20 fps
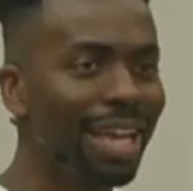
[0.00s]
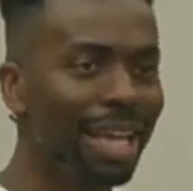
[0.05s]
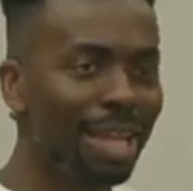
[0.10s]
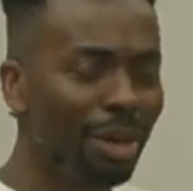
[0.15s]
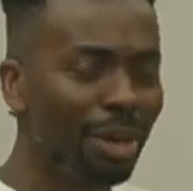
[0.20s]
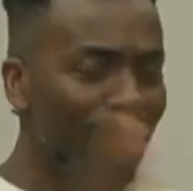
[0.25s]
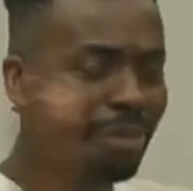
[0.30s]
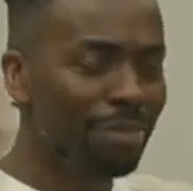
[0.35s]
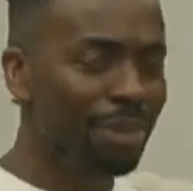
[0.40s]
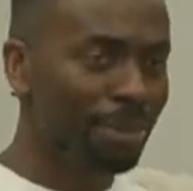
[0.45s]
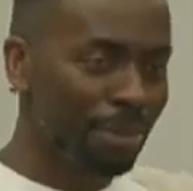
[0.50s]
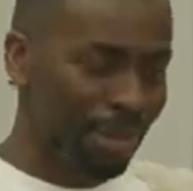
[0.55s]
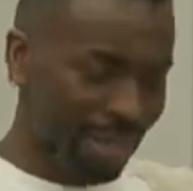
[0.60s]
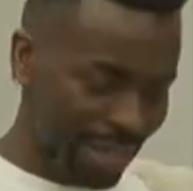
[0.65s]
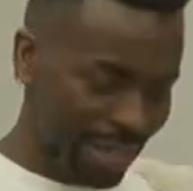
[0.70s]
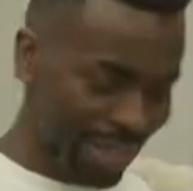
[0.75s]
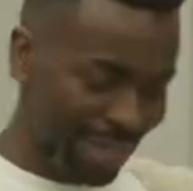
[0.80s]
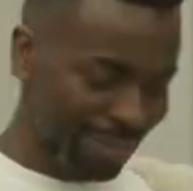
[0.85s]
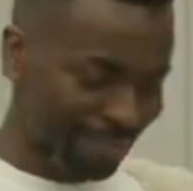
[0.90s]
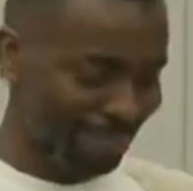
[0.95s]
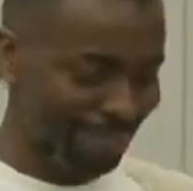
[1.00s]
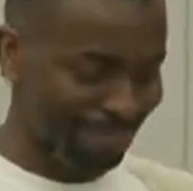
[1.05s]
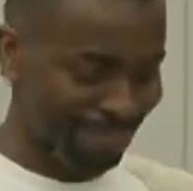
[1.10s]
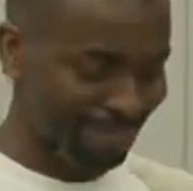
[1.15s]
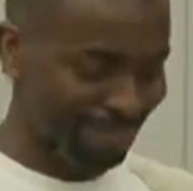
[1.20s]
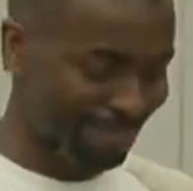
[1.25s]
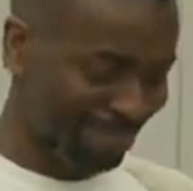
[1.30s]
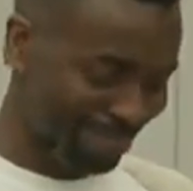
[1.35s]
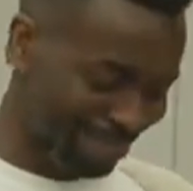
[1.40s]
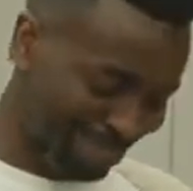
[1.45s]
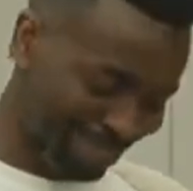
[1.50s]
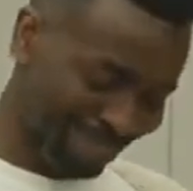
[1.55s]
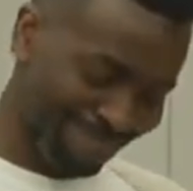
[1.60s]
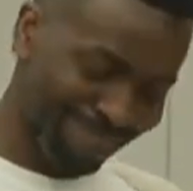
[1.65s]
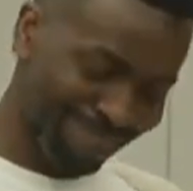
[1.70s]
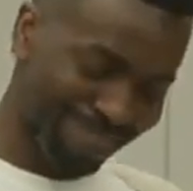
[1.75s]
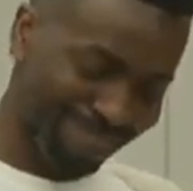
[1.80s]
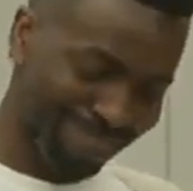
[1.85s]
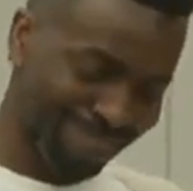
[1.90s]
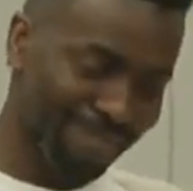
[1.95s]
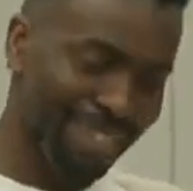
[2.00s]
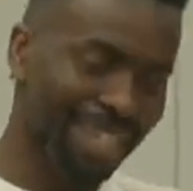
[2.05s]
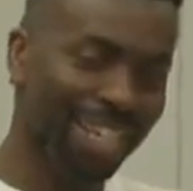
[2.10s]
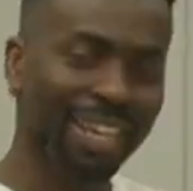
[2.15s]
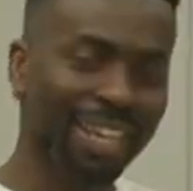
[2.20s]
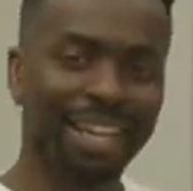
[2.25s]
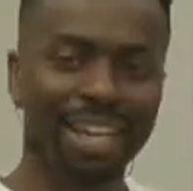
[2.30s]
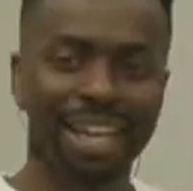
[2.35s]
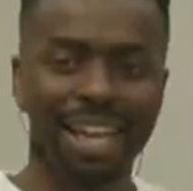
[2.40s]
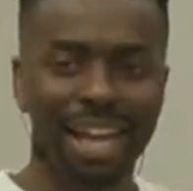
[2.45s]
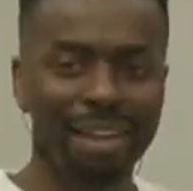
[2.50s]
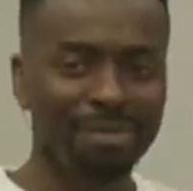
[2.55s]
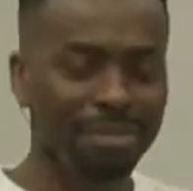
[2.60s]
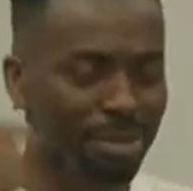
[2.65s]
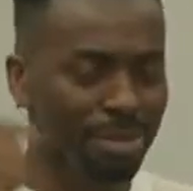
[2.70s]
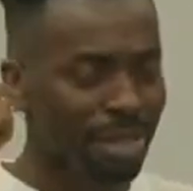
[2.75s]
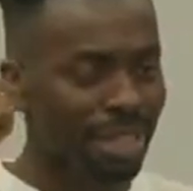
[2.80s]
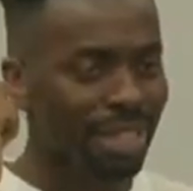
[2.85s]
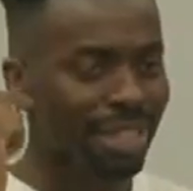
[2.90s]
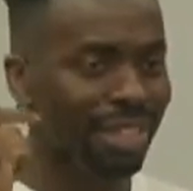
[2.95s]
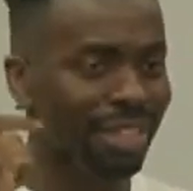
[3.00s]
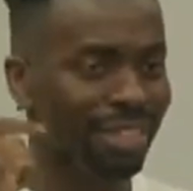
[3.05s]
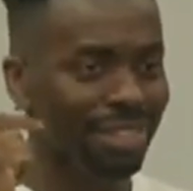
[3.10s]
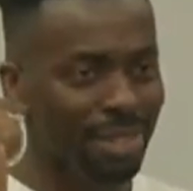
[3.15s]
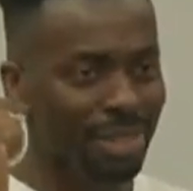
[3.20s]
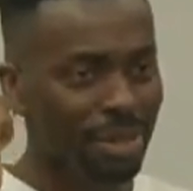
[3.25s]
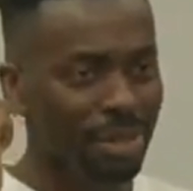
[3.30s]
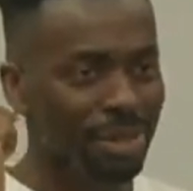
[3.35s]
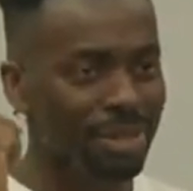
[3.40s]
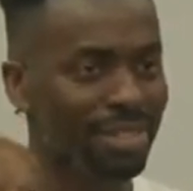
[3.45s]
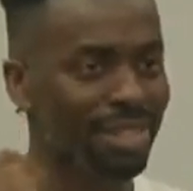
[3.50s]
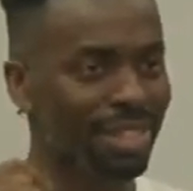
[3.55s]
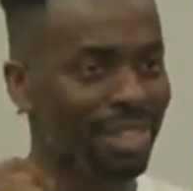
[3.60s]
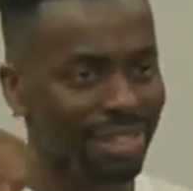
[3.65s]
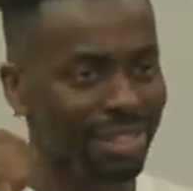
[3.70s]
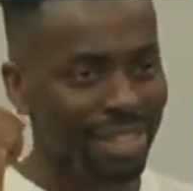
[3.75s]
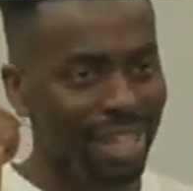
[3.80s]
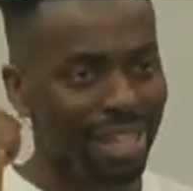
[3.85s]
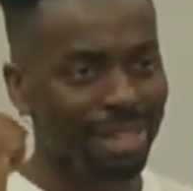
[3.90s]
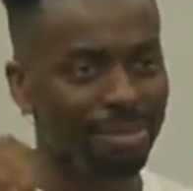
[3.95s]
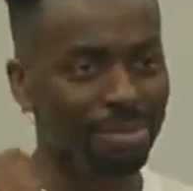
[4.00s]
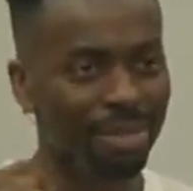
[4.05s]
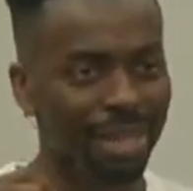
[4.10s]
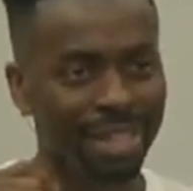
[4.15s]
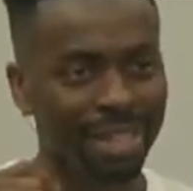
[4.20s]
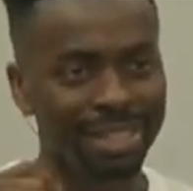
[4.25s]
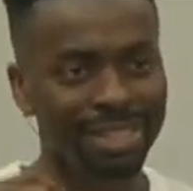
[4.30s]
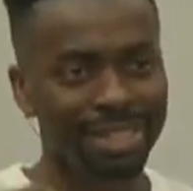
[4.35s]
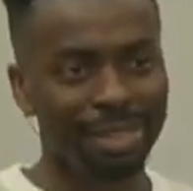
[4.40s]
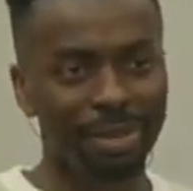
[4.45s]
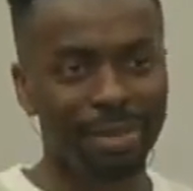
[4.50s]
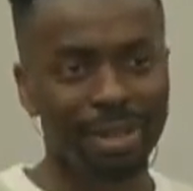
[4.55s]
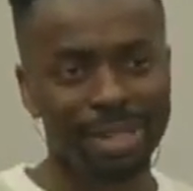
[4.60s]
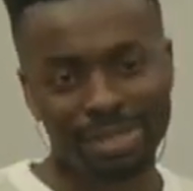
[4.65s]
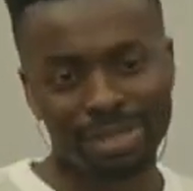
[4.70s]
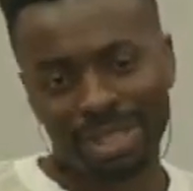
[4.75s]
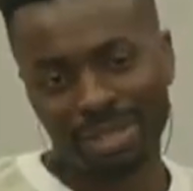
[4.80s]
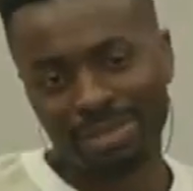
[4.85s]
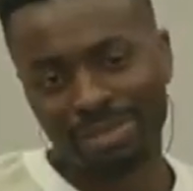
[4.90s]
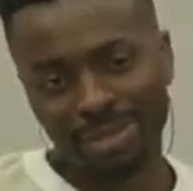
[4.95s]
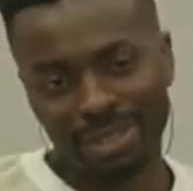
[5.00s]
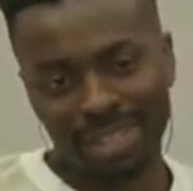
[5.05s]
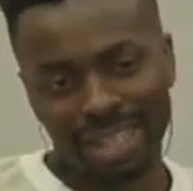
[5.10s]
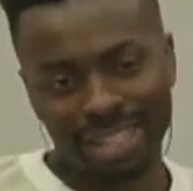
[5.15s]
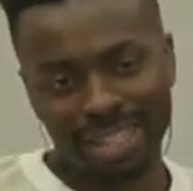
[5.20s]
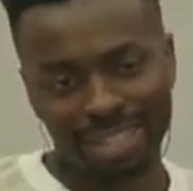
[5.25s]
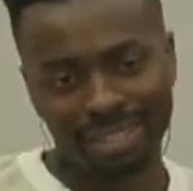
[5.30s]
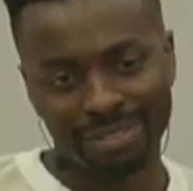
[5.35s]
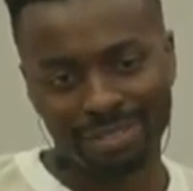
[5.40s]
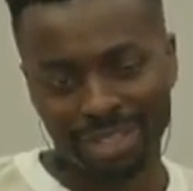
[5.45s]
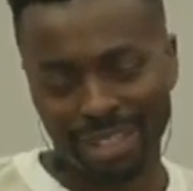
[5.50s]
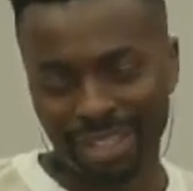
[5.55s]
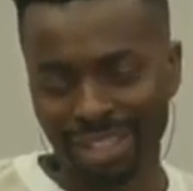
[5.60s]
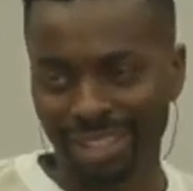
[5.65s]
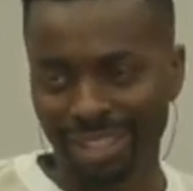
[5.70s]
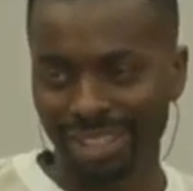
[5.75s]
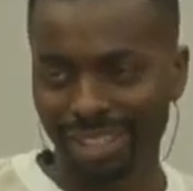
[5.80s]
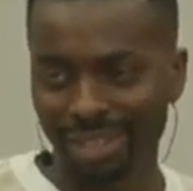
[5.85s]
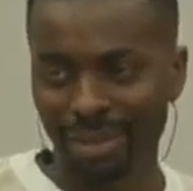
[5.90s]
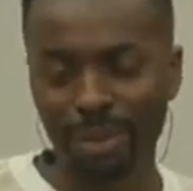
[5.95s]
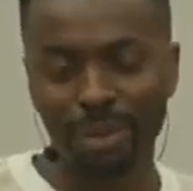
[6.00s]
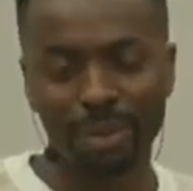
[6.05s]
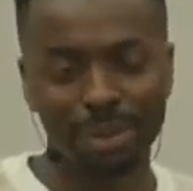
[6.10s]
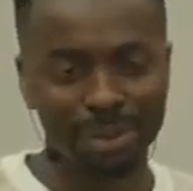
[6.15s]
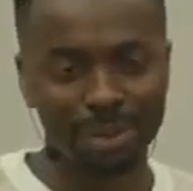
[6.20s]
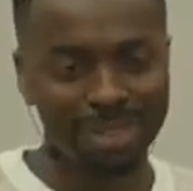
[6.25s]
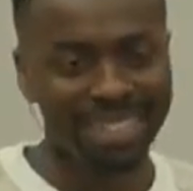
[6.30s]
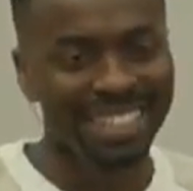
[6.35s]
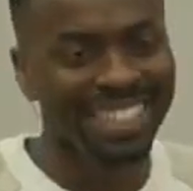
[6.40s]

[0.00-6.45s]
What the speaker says: Hello, everybody. Hello. I've not really used these kind of mics in a while, so I feel kind of cool.